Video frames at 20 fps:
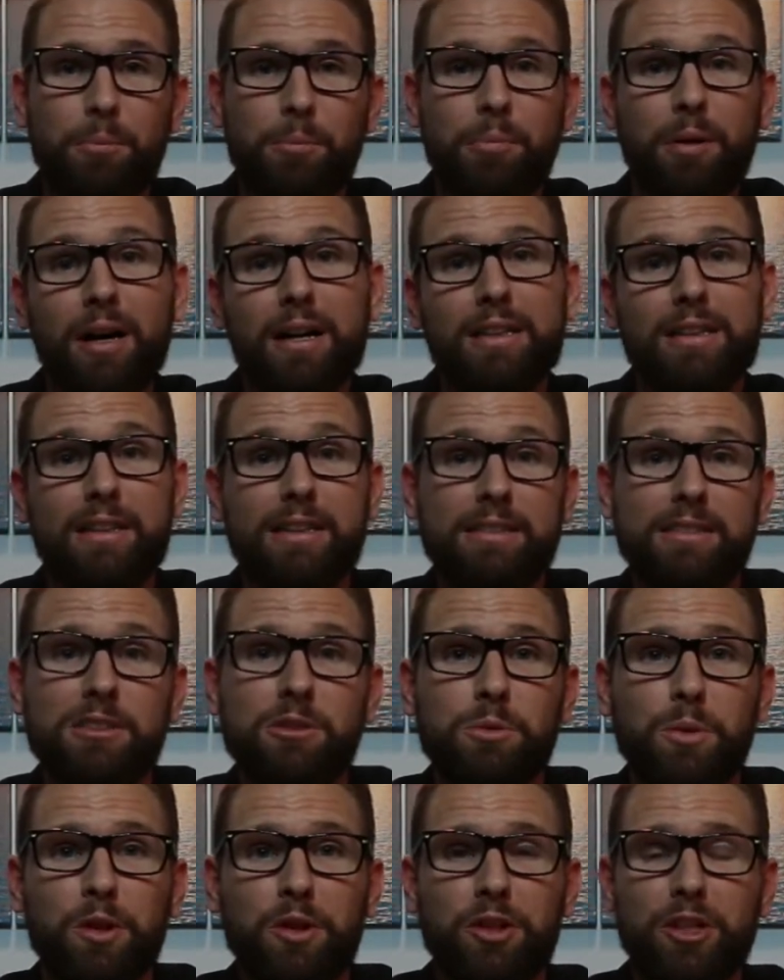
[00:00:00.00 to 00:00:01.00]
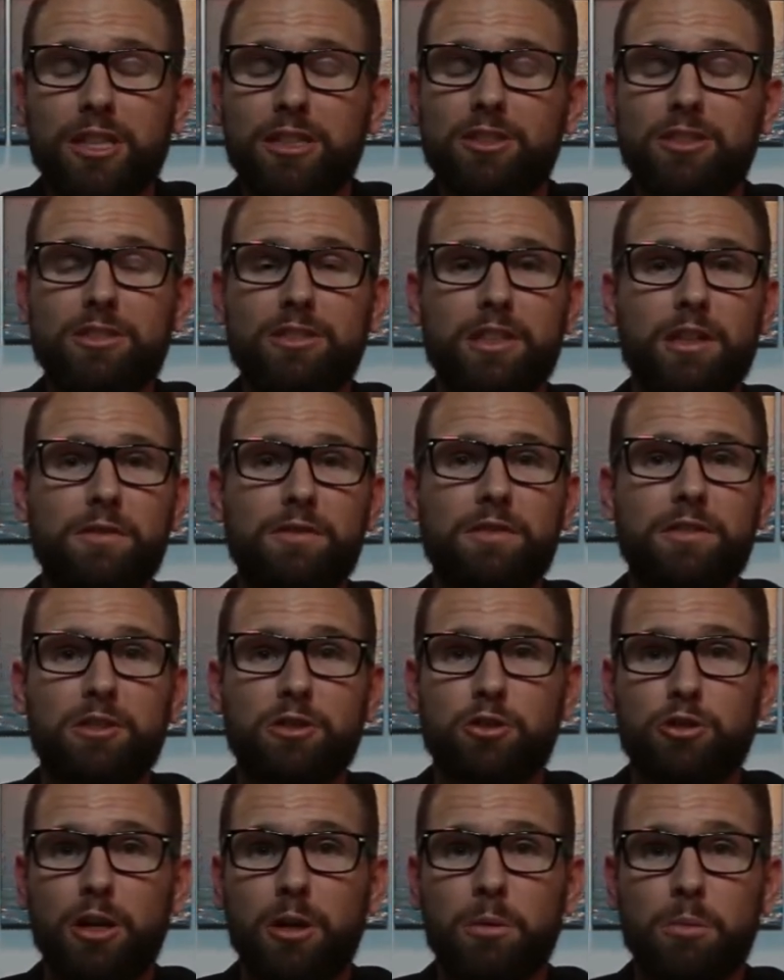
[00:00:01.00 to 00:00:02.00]
But this is where you get yourself into
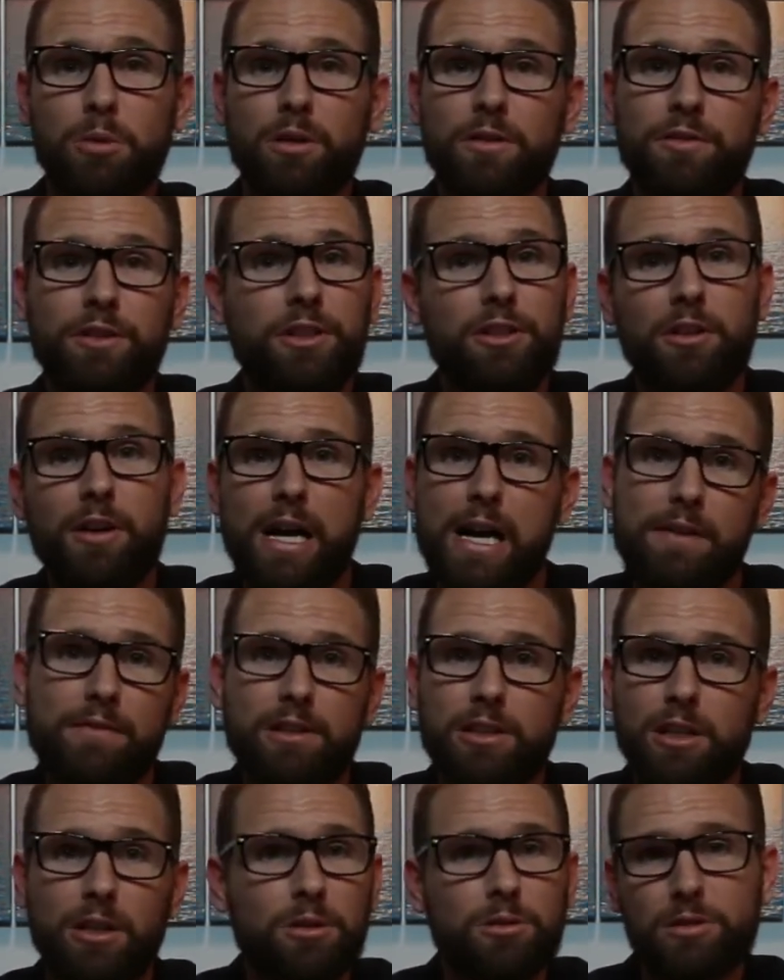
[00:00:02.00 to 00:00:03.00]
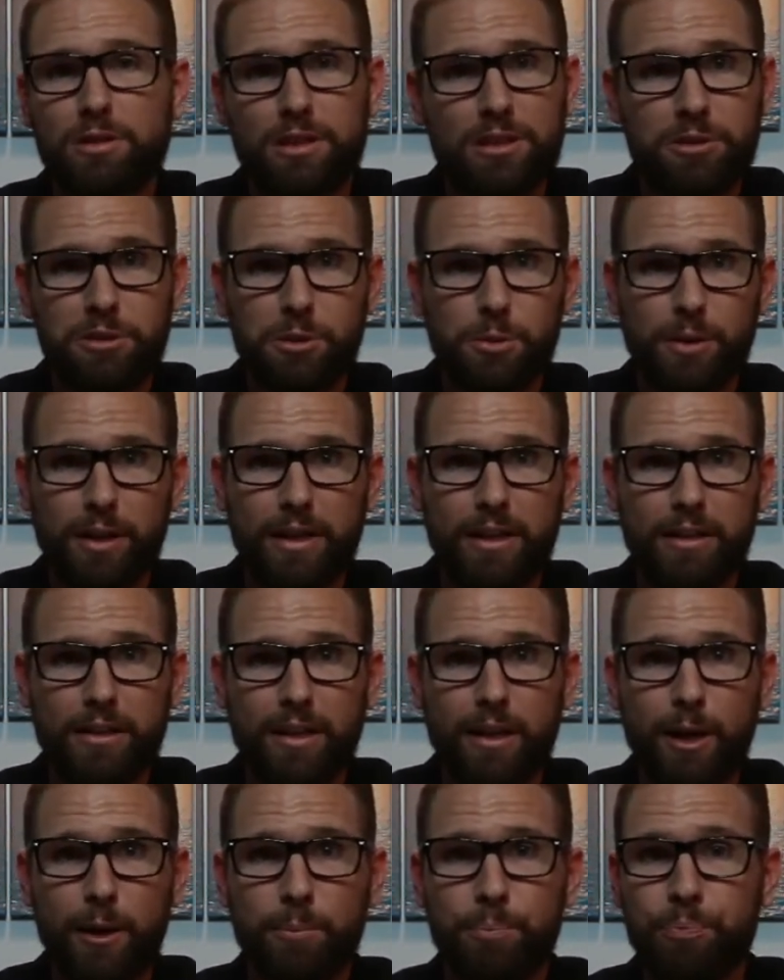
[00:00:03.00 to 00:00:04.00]
trouble. If you don't have a loan situated
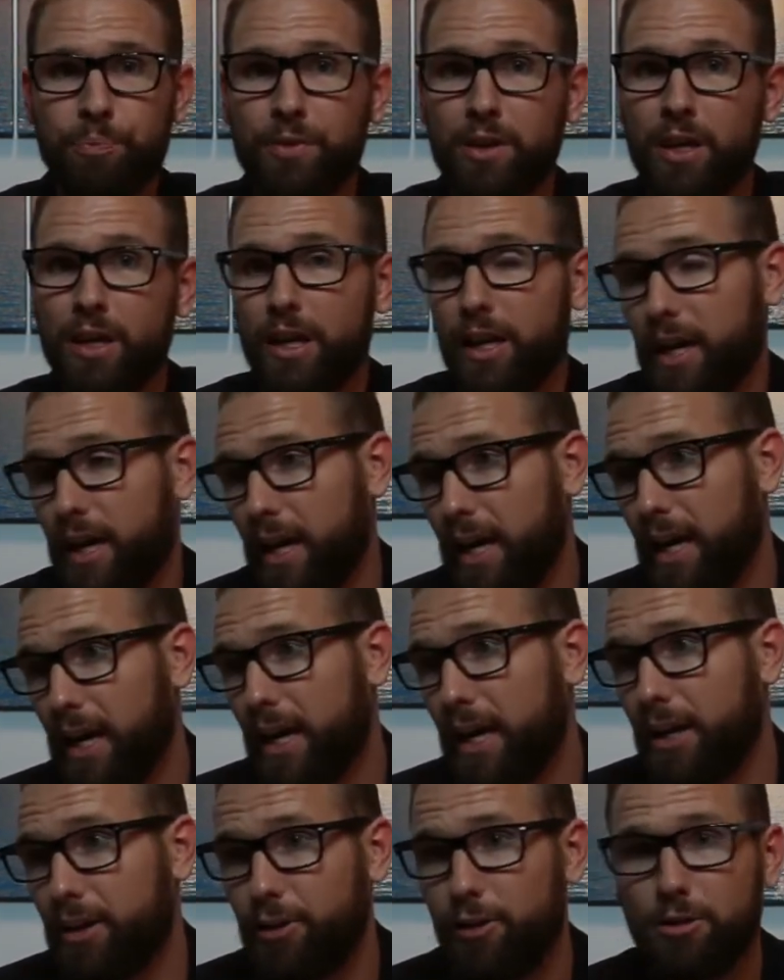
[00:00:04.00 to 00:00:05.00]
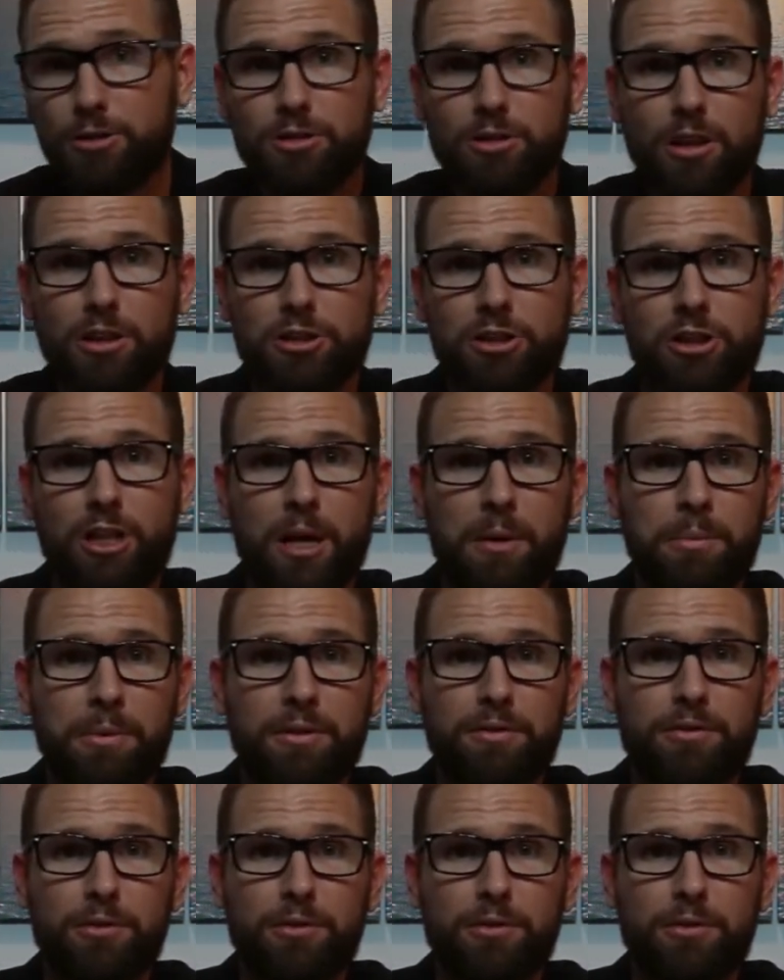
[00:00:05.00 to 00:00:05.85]
yet, and you start shopping